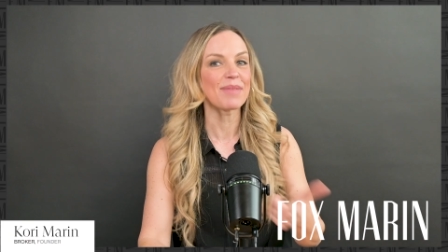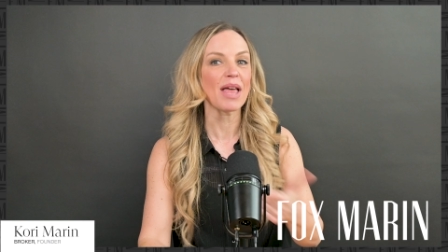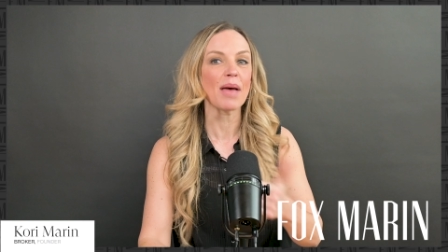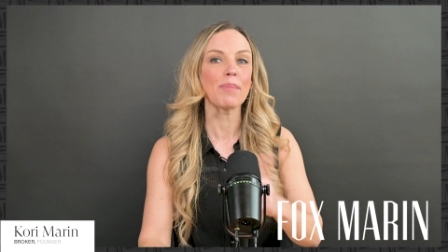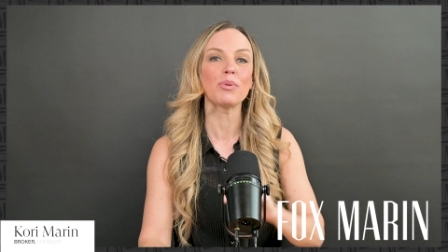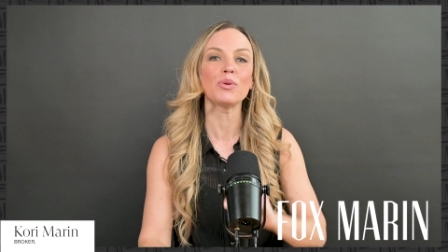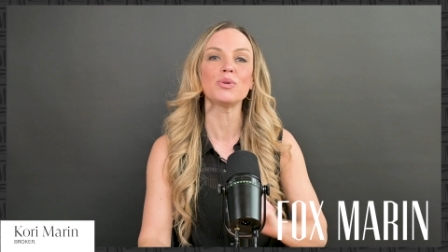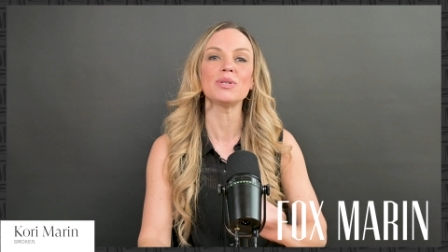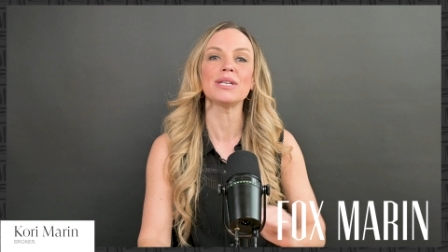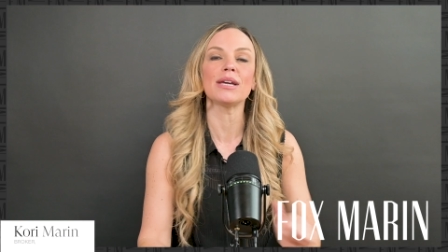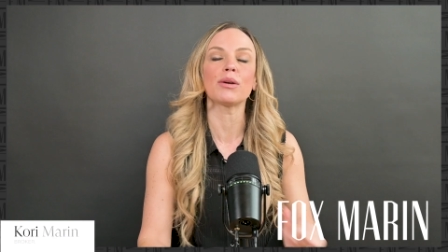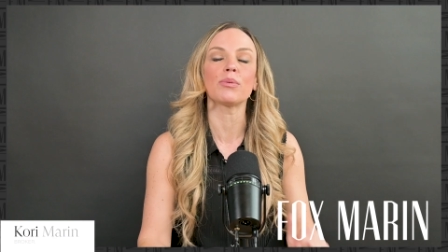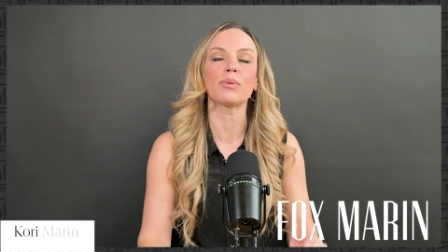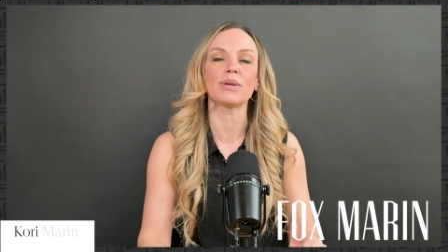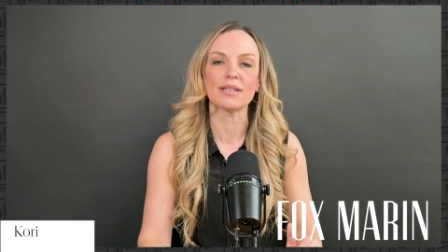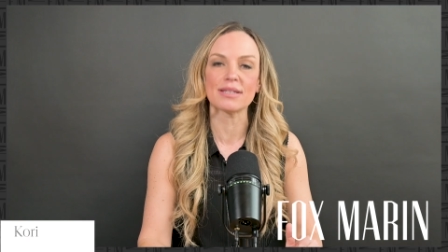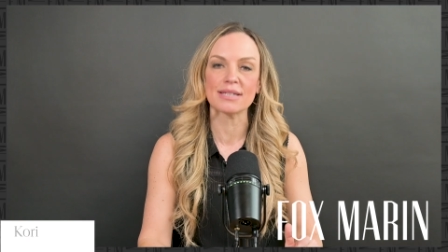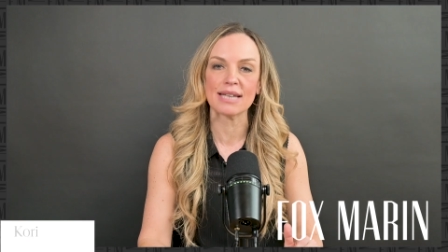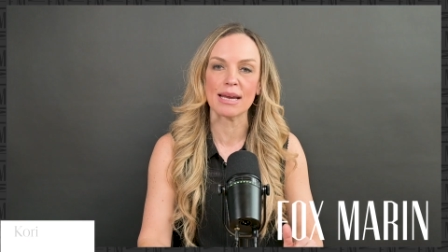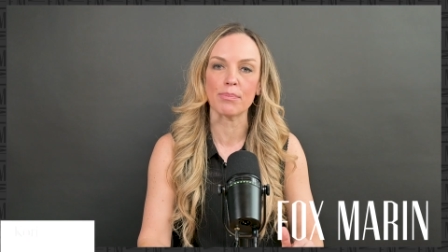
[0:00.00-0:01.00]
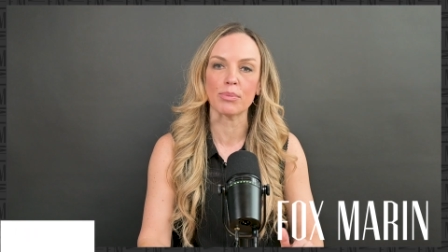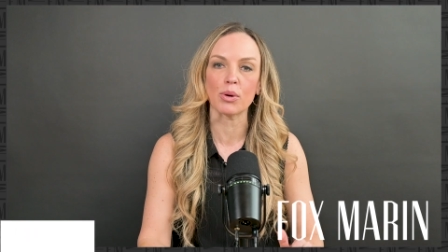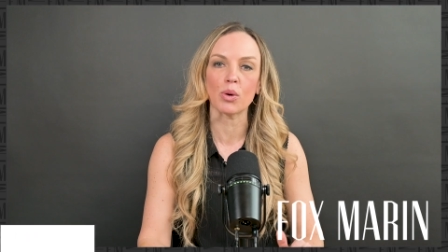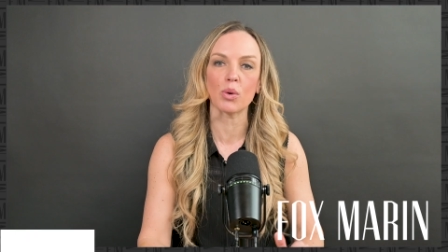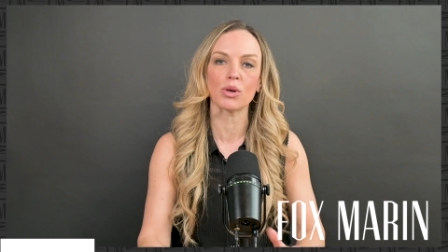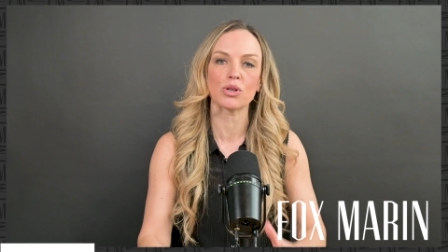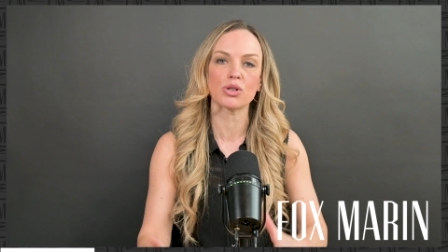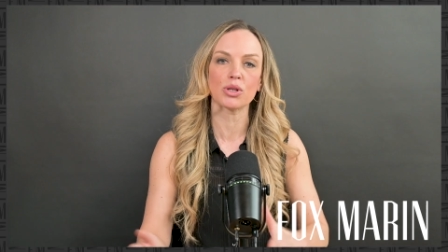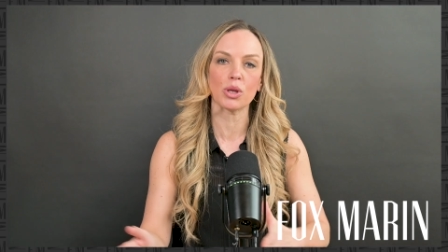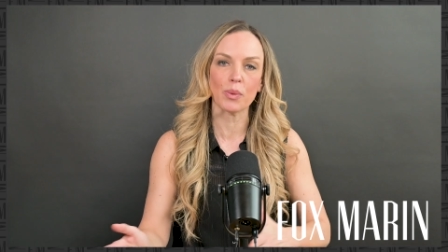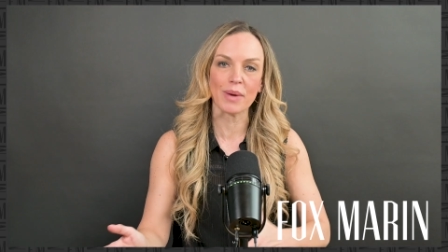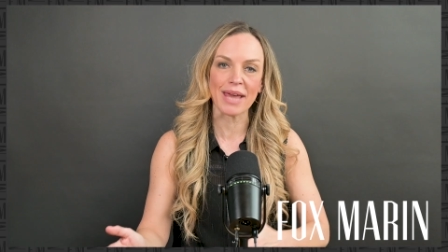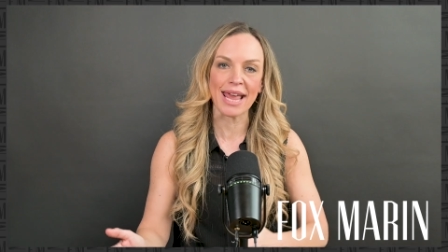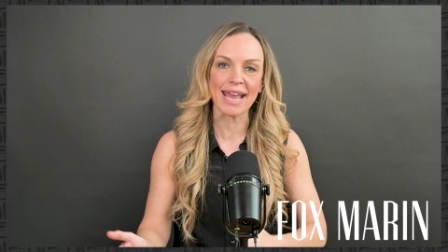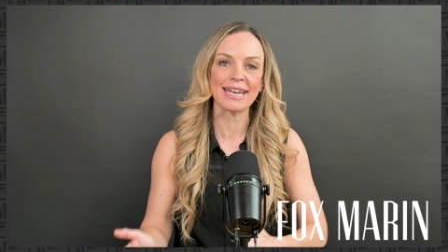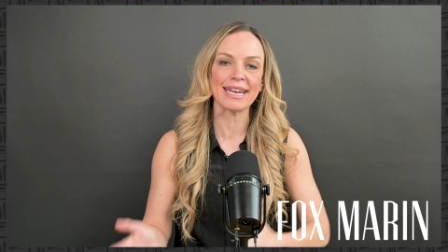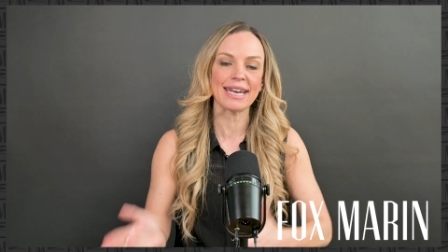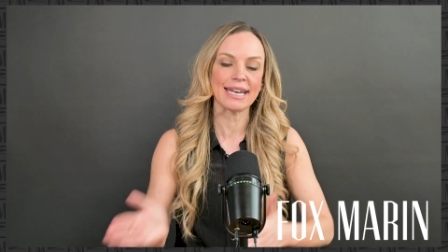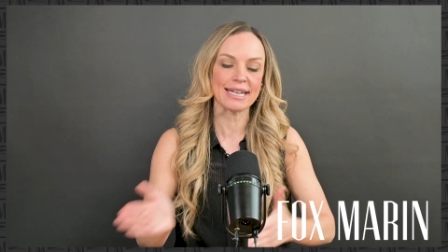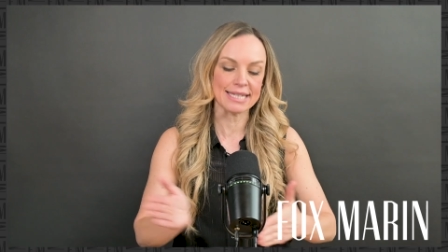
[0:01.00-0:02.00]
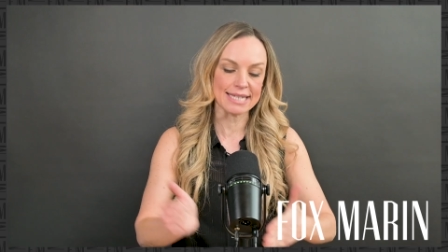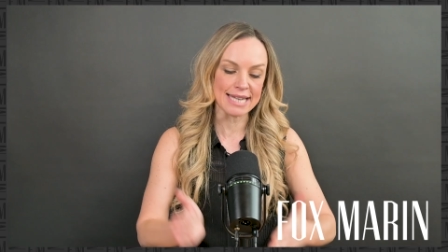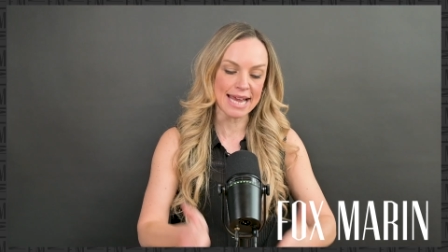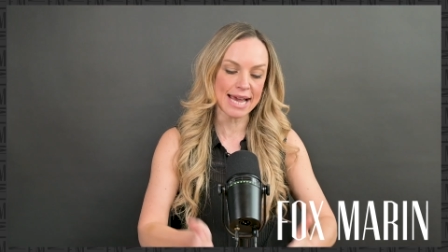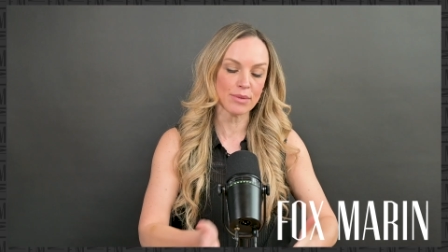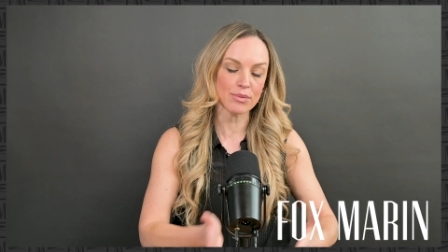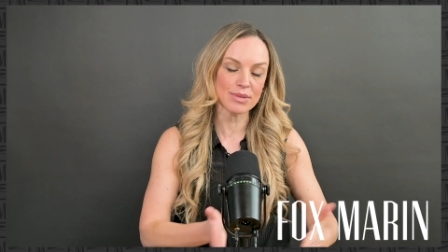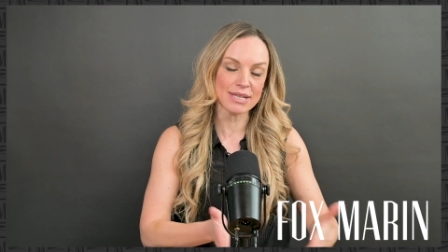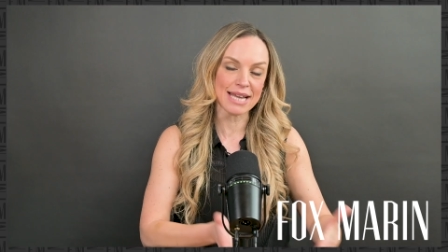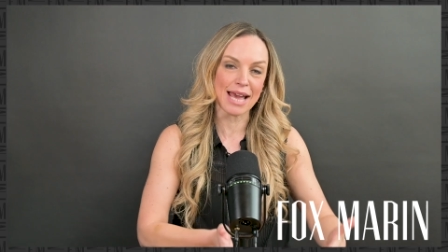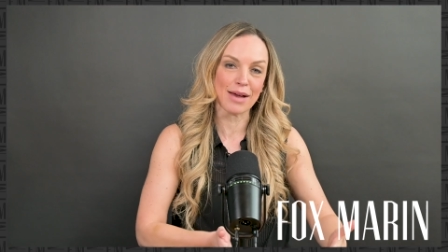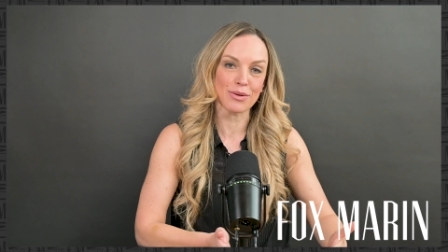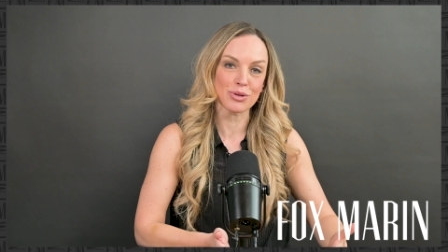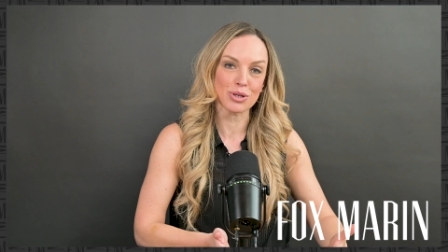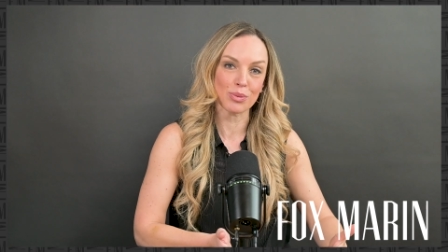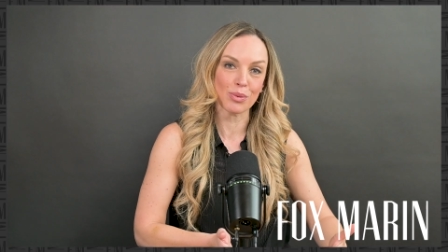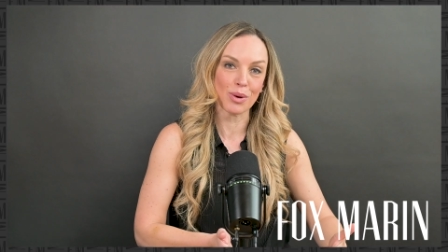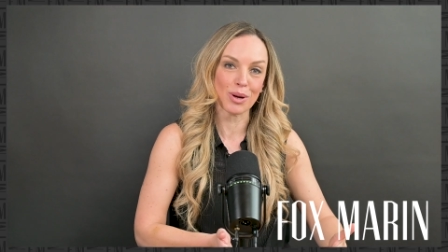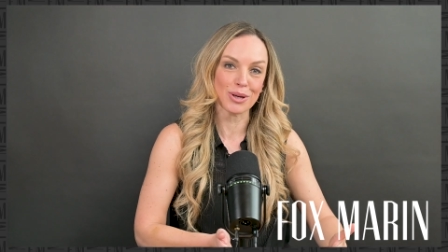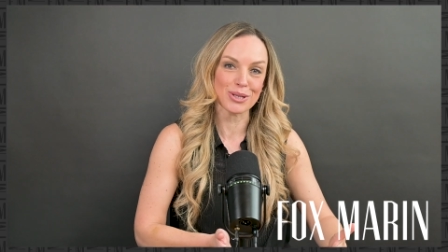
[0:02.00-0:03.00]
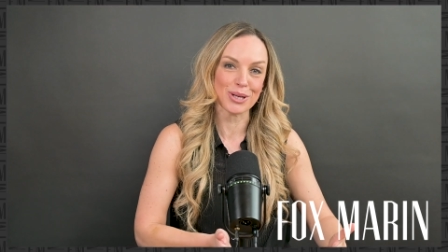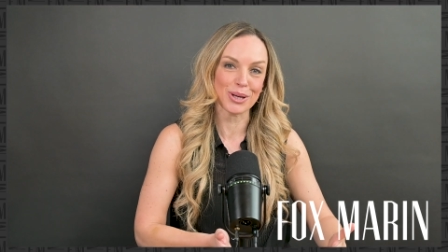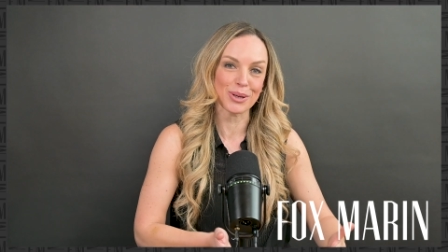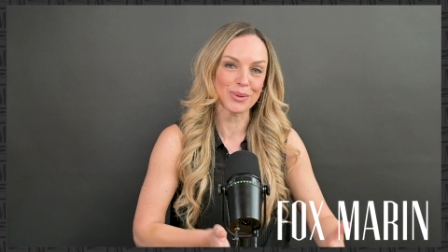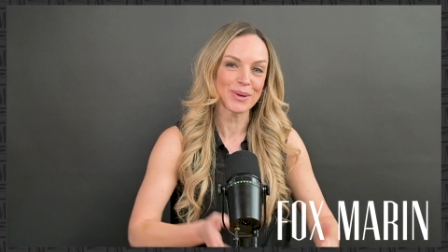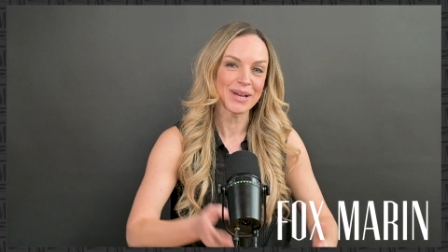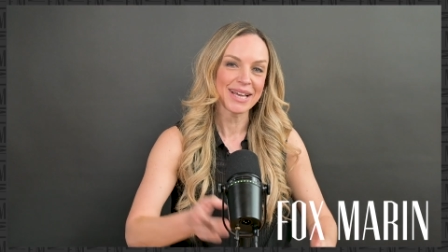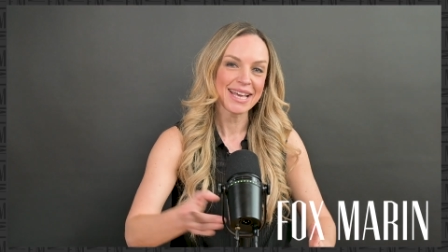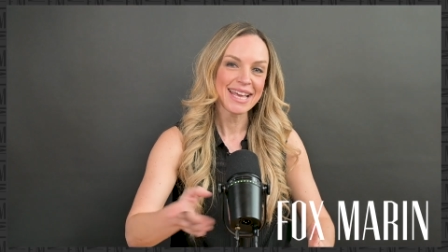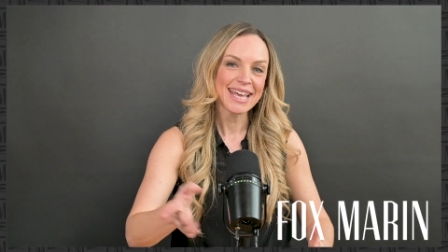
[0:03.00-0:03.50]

a boutique real estate brokerage located in downtown Toronto.